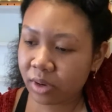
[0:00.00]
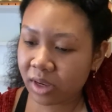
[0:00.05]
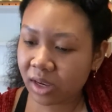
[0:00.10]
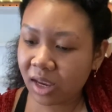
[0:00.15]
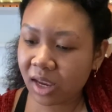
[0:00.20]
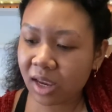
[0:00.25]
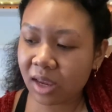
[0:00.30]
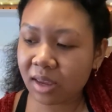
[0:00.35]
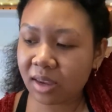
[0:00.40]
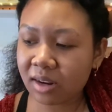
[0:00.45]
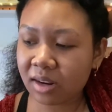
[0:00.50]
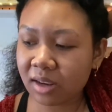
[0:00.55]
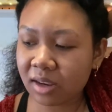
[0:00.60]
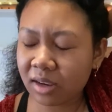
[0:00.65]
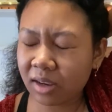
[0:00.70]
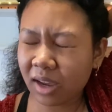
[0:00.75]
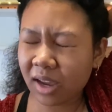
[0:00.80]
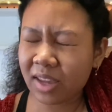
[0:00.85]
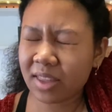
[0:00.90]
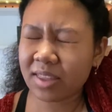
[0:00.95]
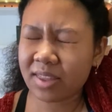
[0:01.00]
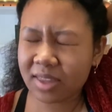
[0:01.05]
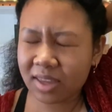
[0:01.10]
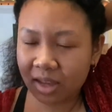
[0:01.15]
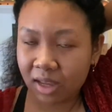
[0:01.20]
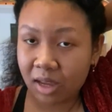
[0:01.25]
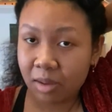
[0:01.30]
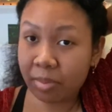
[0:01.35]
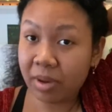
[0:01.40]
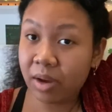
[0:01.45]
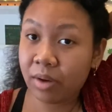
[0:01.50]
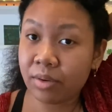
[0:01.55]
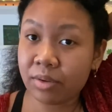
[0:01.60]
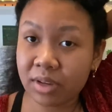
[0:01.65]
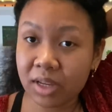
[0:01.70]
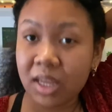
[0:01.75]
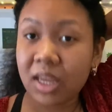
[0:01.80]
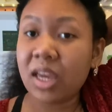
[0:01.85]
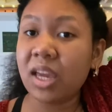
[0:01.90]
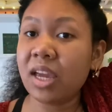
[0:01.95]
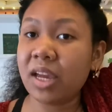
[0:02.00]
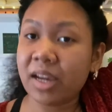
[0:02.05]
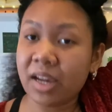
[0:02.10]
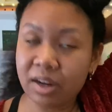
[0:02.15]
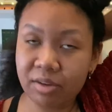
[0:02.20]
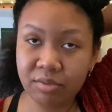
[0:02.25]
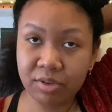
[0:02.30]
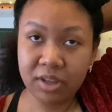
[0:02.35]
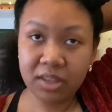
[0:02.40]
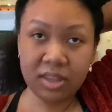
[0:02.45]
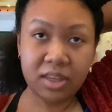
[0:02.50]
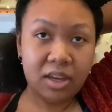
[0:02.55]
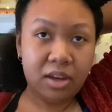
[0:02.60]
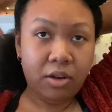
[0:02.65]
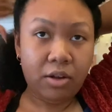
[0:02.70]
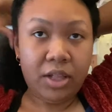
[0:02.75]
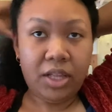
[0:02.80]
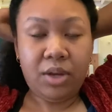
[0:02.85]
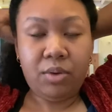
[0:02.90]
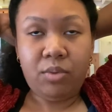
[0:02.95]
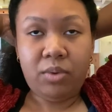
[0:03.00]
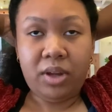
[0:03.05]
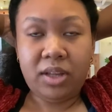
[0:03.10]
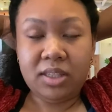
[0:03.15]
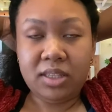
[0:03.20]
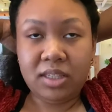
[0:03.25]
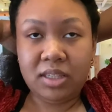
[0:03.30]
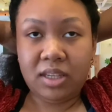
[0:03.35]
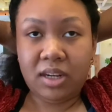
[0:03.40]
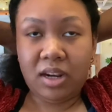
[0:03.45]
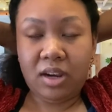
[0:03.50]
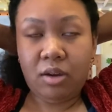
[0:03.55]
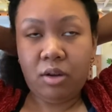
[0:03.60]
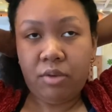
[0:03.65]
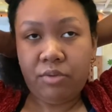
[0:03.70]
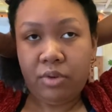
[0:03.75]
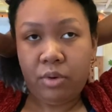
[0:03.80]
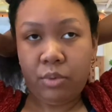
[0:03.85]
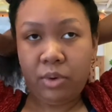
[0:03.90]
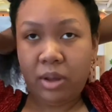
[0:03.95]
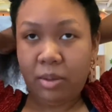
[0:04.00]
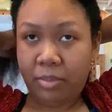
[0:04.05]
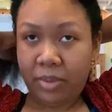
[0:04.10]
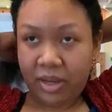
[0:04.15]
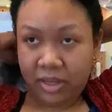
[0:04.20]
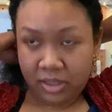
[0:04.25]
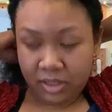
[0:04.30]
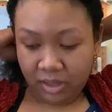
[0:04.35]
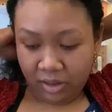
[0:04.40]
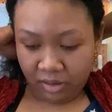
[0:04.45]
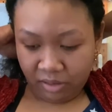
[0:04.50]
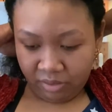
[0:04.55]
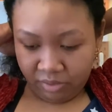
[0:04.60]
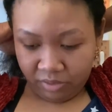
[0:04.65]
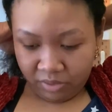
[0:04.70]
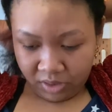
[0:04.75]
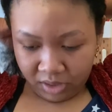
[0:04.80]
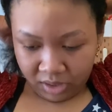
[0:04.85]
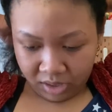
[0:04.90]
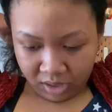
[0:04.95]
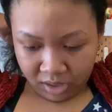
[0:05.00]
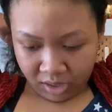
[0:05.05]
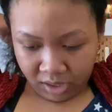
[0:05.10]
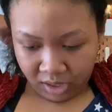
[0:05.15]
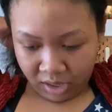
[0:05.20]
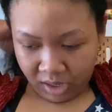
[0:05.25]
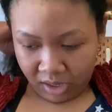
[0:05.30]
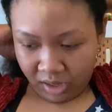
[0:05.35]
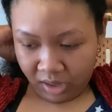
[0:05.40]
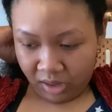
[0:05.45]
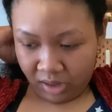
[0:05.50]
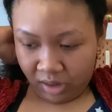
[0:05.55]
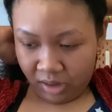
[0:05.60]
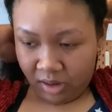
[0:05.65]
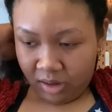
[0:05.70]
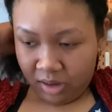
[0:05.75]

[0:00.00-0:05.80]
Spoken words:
and I think about everything all at once, and I overwhelm myself, and